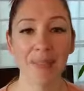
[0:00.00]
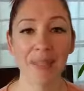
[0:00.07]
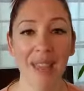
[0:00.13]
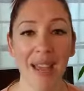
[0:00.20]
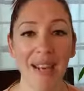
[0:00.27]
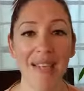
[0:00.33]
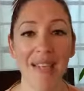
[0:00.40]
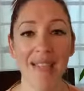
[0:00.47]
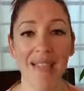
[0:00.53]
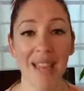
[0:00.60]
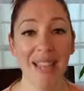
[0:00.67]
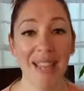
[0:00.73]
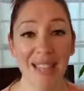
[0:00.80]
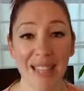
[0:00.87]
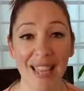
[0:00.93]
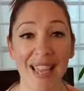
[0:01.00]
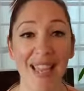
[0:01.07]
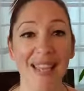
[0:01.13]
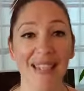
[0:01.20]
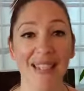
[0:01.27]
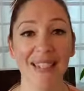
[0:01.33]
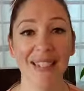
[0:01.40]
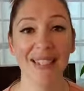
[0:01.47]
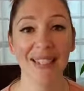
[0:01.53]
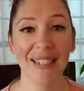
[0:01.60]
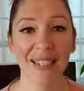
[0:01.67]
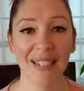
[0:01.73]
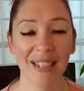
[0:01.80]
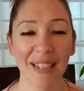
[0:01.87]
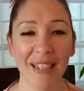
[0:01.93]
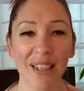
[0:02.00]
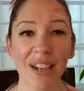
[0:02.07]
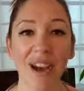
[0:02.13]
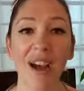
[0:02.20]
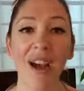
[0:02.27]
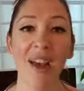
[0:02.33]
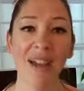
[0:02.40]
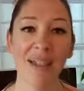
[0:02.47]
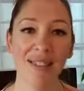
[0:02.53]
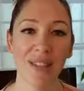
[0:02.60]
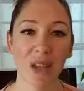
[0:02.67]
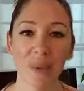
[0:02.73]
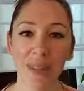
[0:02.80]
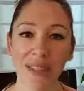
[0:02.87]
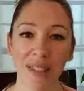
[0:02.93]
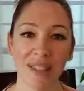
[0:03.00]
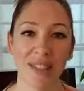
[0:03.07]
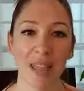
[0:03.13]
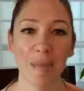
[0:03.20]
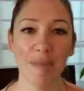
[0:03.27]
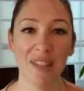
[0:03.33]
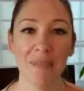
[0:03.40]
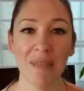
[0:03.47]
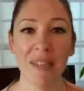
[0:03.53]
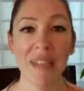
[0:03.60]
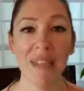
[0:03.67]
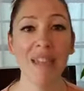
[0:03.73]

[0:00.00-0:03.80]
That is that is it. God has always accepted me